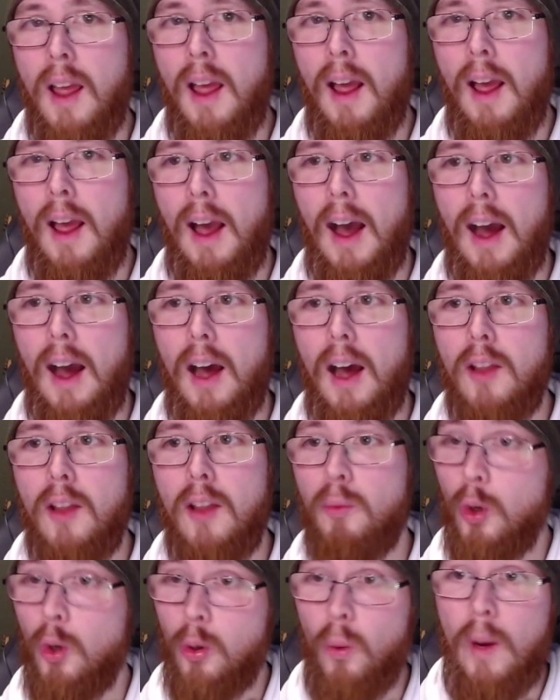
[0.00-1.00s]
the
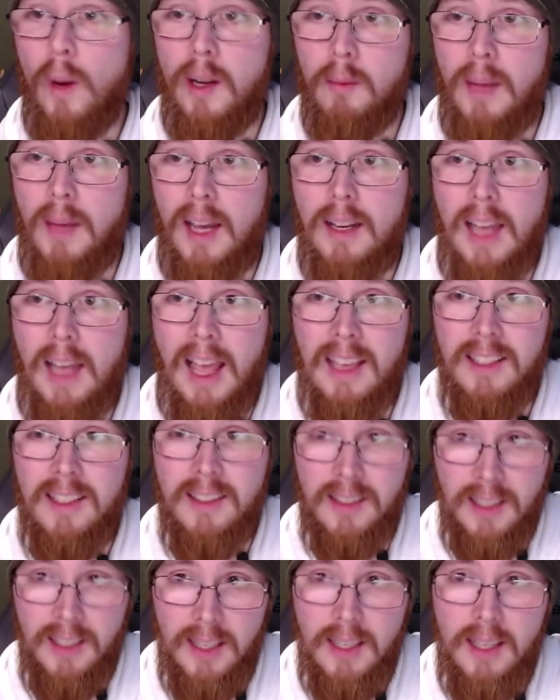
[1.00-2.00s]
Brook Wingman
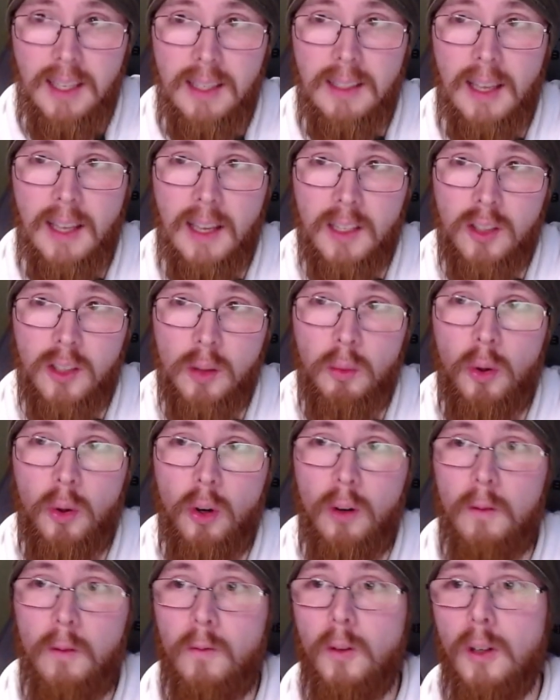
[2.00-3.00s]
SD getting
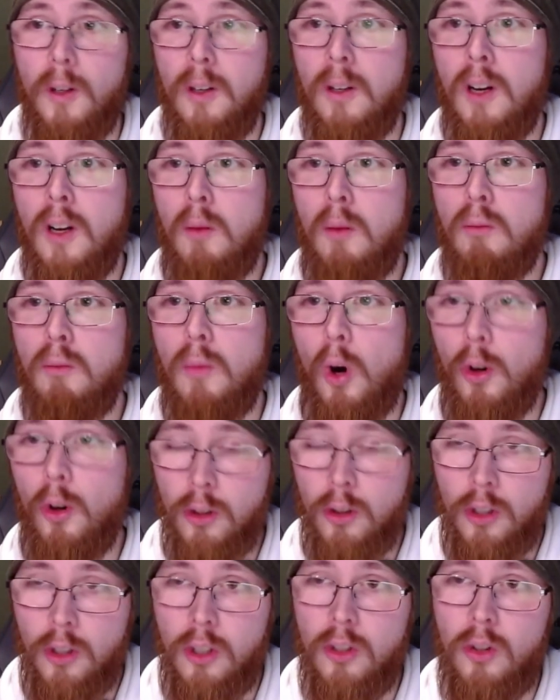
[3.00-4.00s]
support for
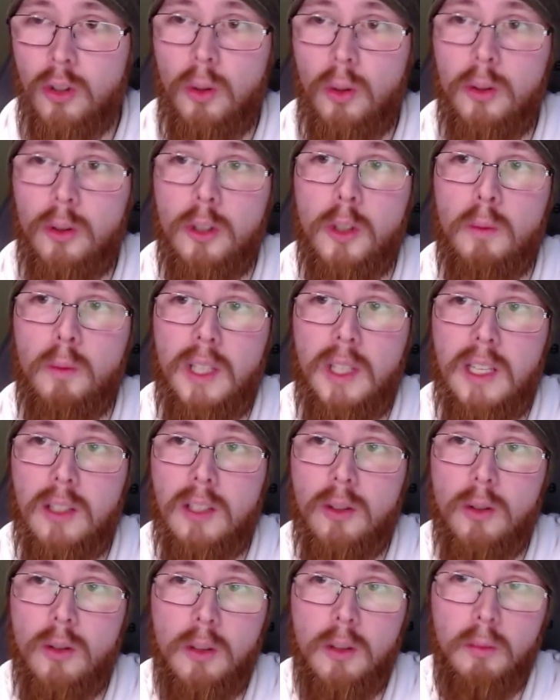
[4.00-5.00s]
modern controllers
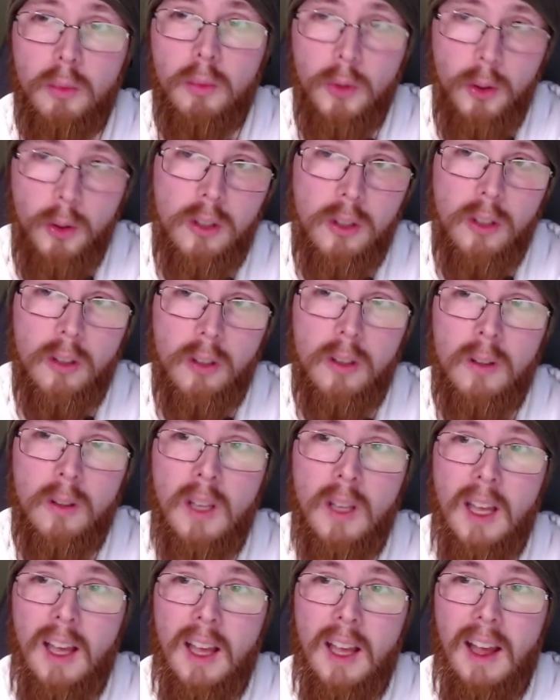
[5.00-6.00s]
played using Bluetooth,
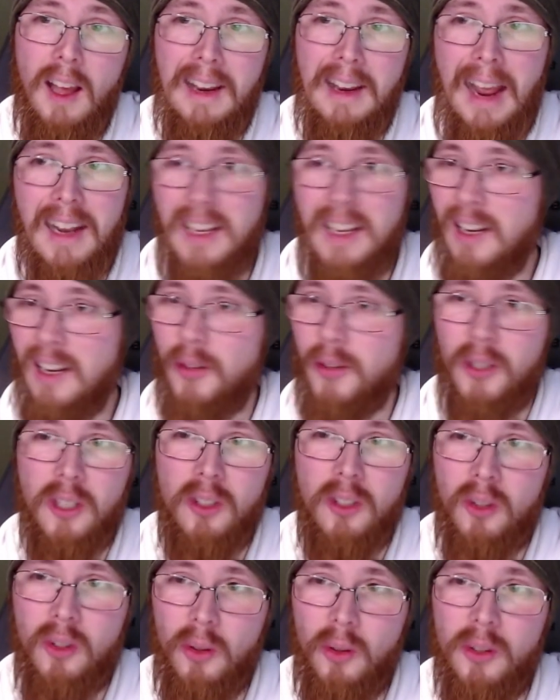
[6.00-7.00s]
and any other
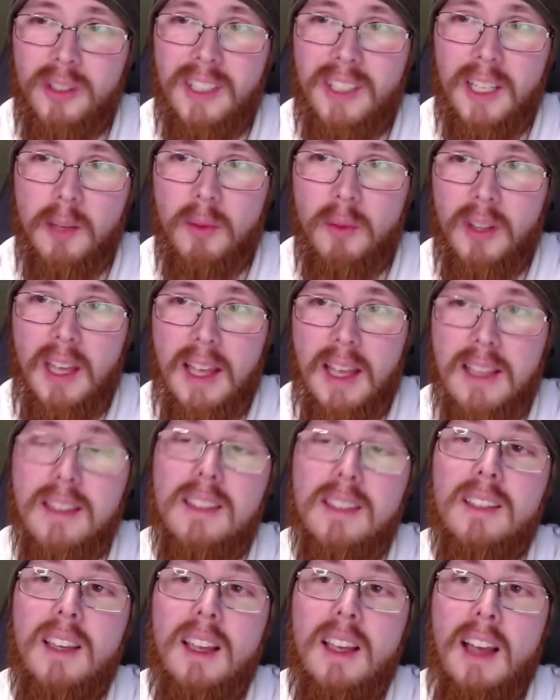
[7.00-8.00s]
controller type that
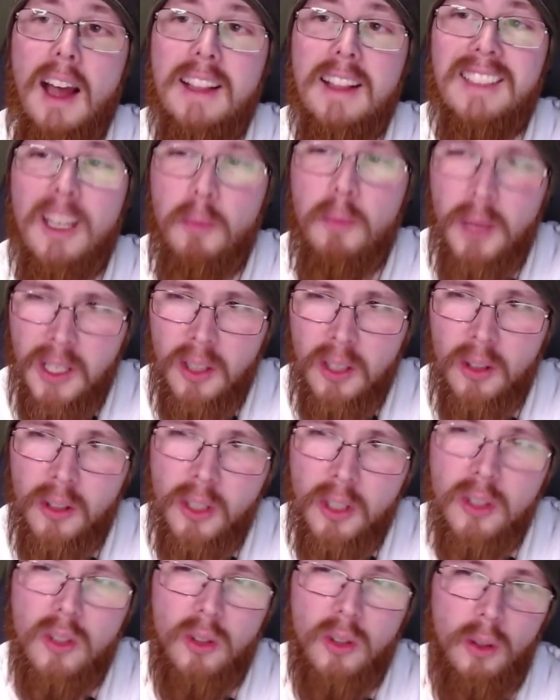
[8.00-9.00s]
is a typical
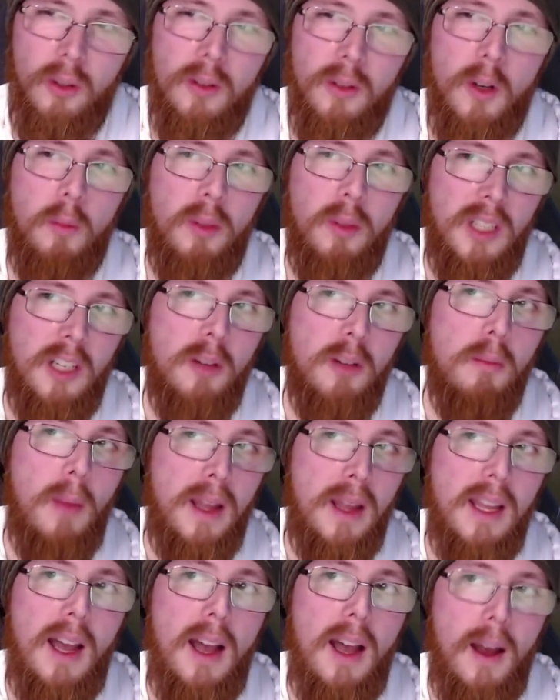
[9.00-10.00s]
controller a player
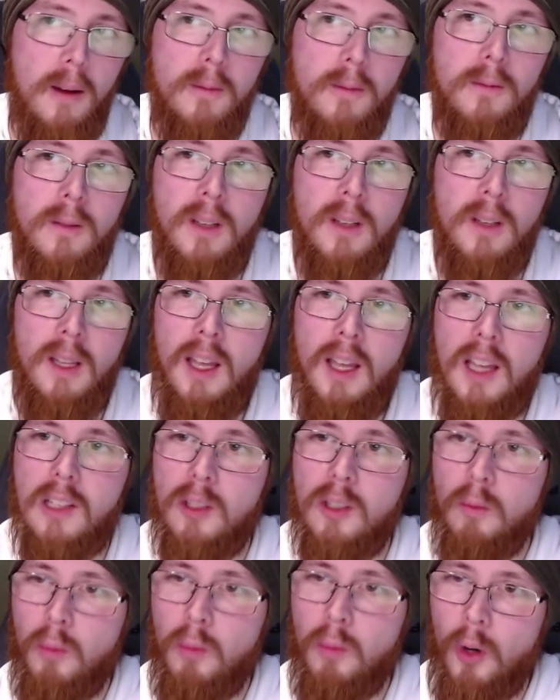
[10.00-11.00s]
might have.
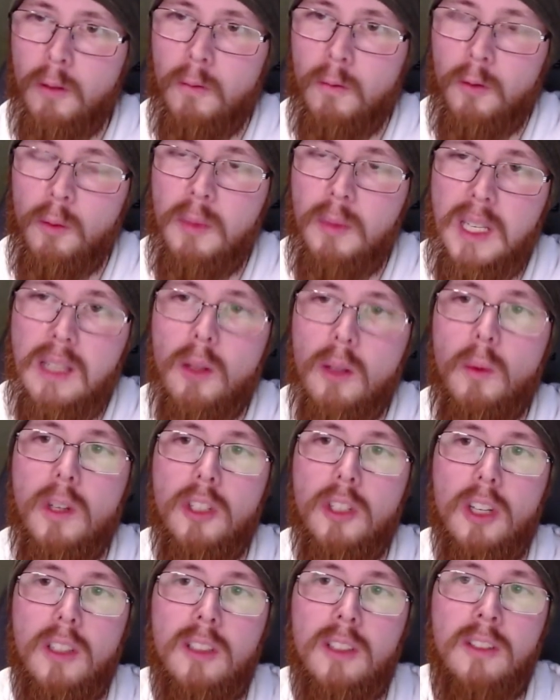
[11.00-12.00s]
It's important for me that we
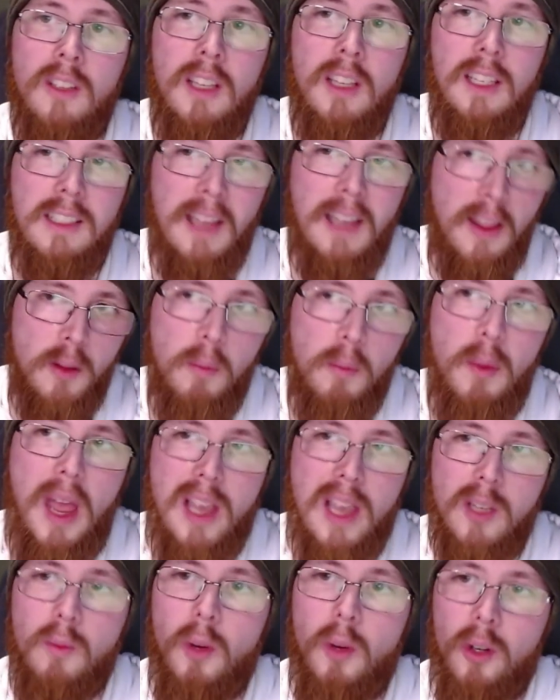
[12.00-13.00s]
just get the
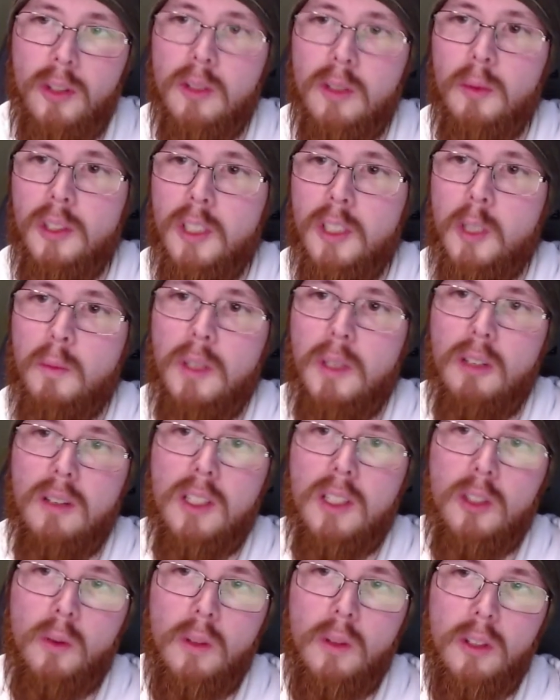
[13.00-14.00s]
best possible
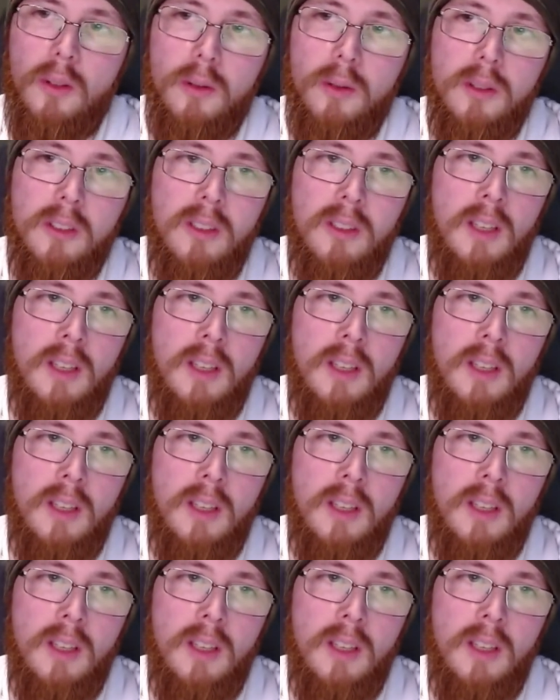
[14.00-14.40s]
experience with those.